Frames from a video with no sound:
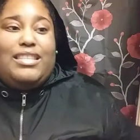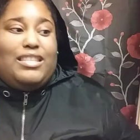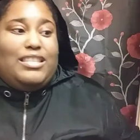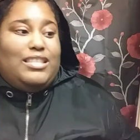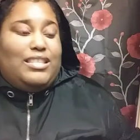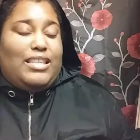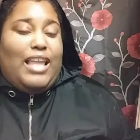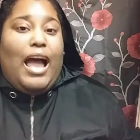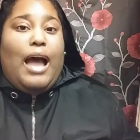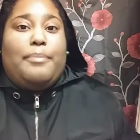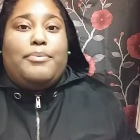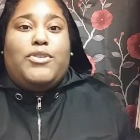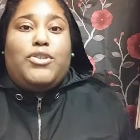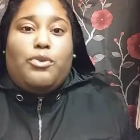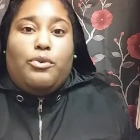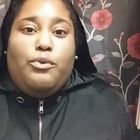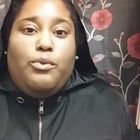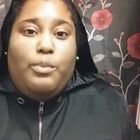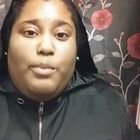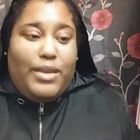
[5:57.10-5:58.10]
stop
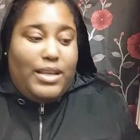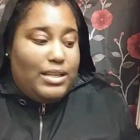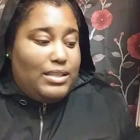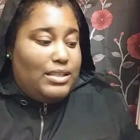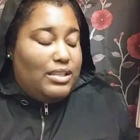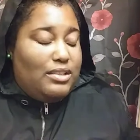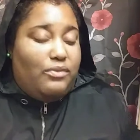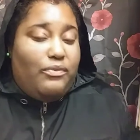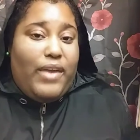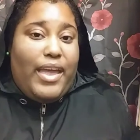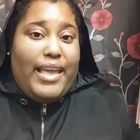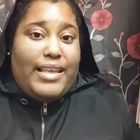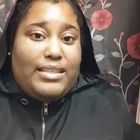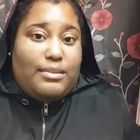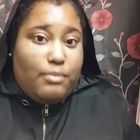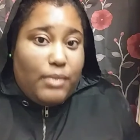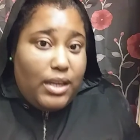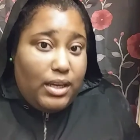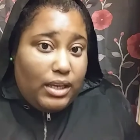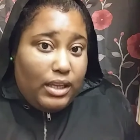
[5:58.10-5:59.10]
school because it's fast
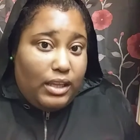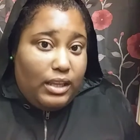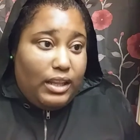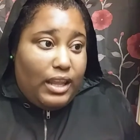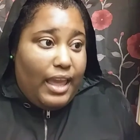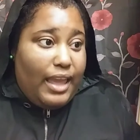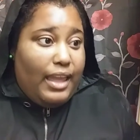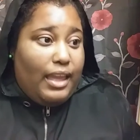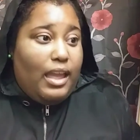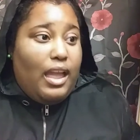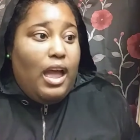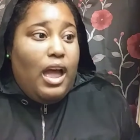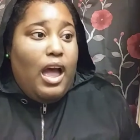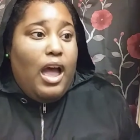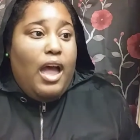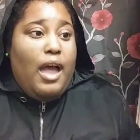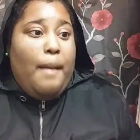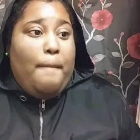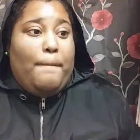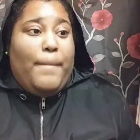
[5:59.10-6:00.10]
money. Like
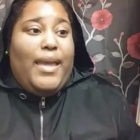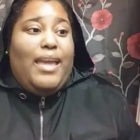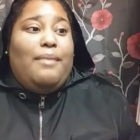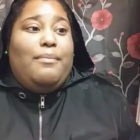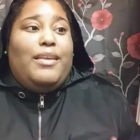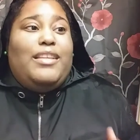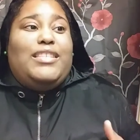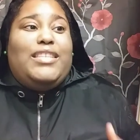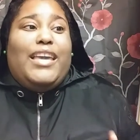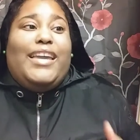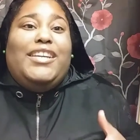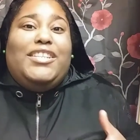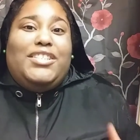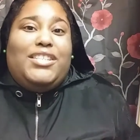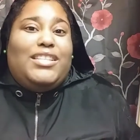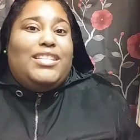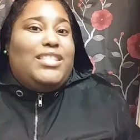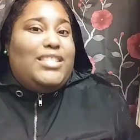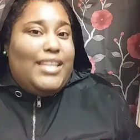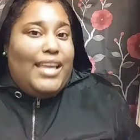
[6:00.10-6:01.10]
maybe Tae
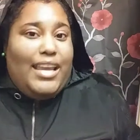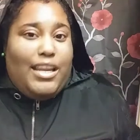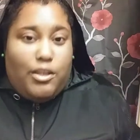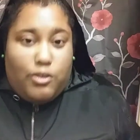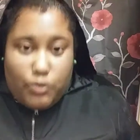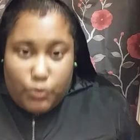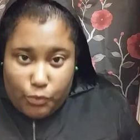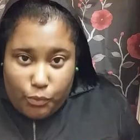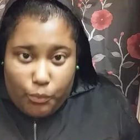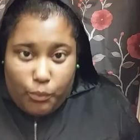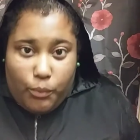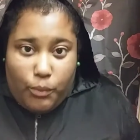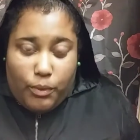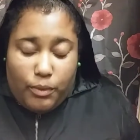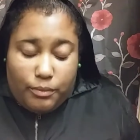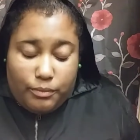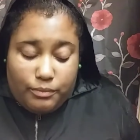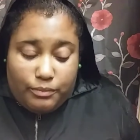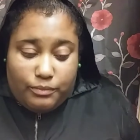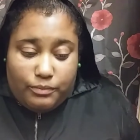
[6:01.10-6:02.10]
should have stayed in school.
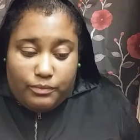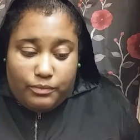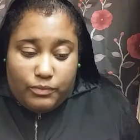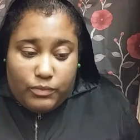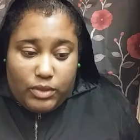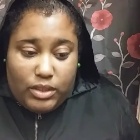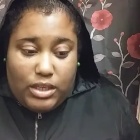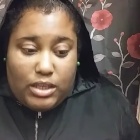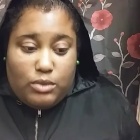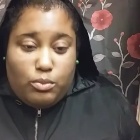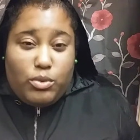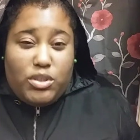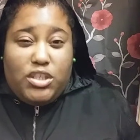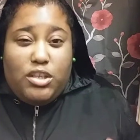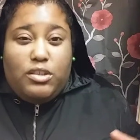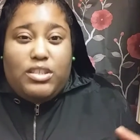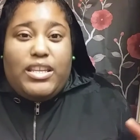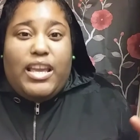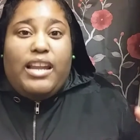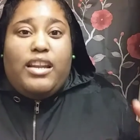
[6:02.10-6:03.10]
Cause when
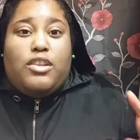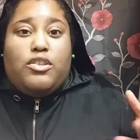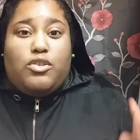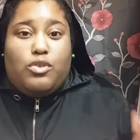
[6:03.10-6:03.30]
she stayed in